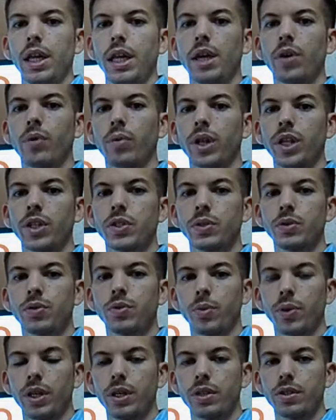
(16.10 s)
In relation to
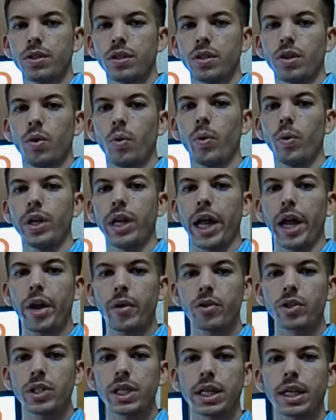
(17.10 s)
this, wind
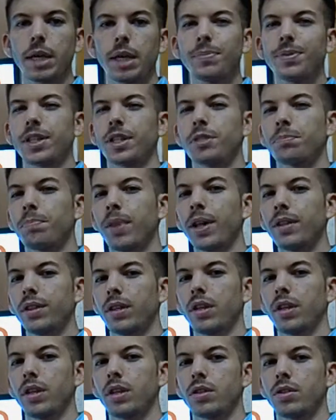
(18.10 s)
energy keeps
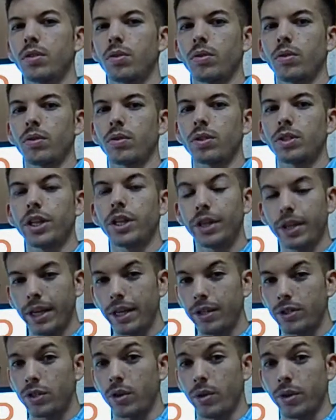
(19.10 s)
expanding its
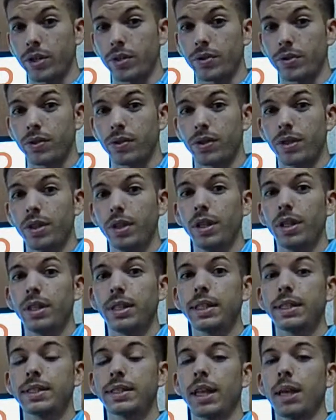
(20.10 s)
horizons,
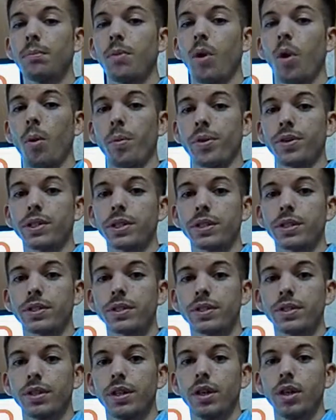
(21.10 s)
this time overseas,
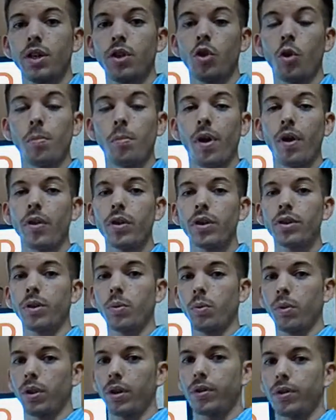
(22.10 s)
no matter the
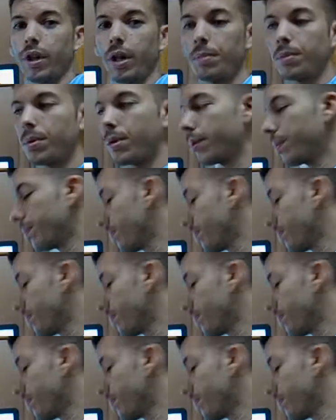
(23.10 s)
water depth.